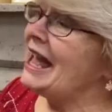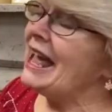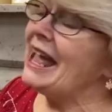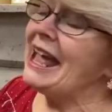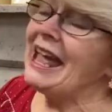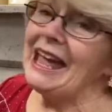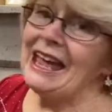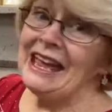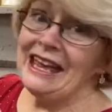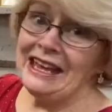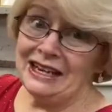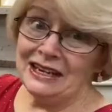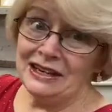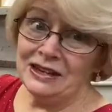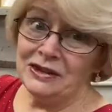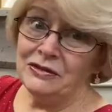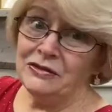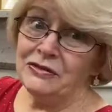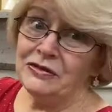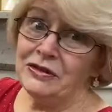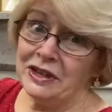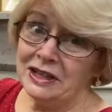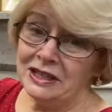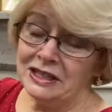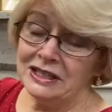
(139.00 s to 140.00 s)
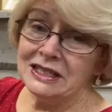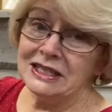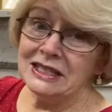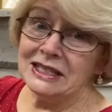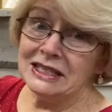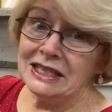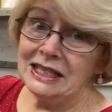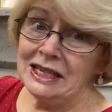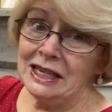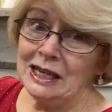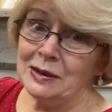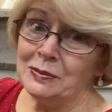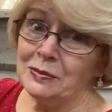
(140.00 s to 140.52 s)
Hen fell
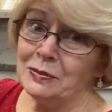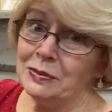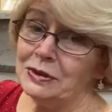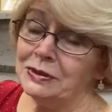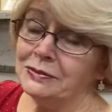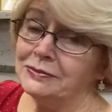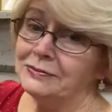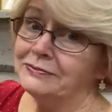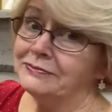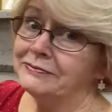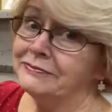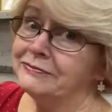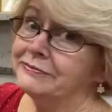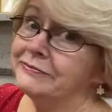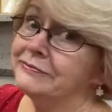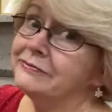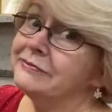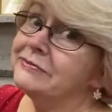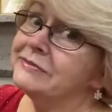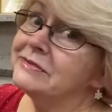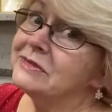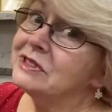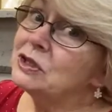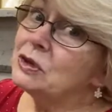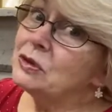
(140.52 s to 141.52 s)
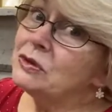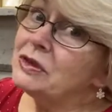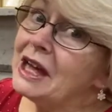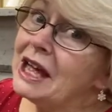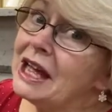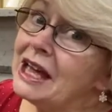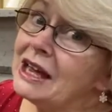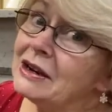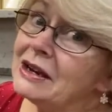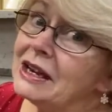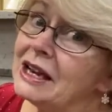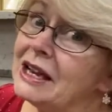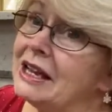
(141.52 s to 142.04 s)
asleep. So
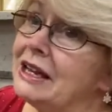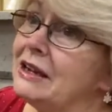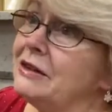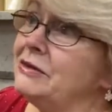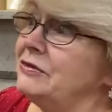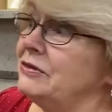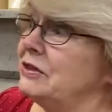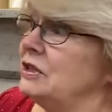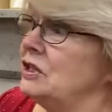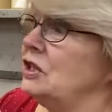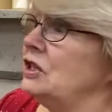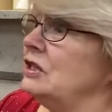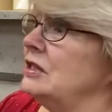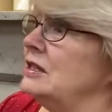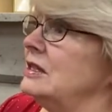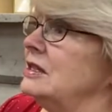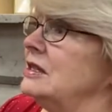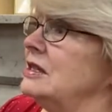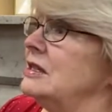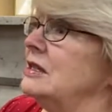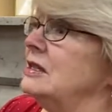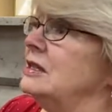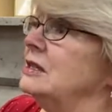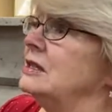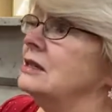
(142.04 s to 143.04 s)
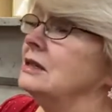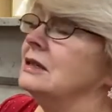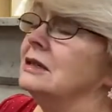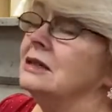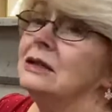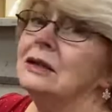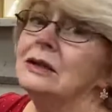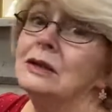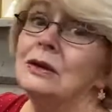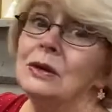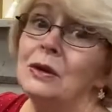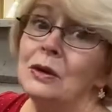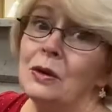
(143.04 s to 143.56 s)
that left just
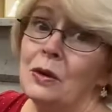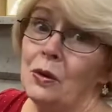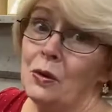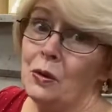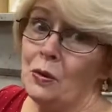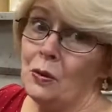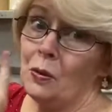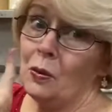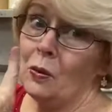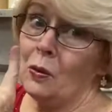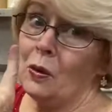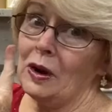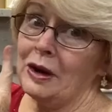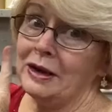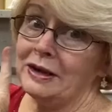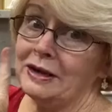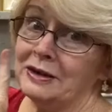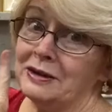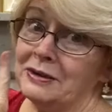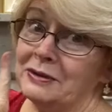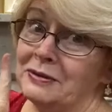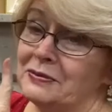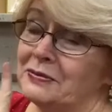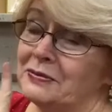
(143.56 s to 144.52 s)
one.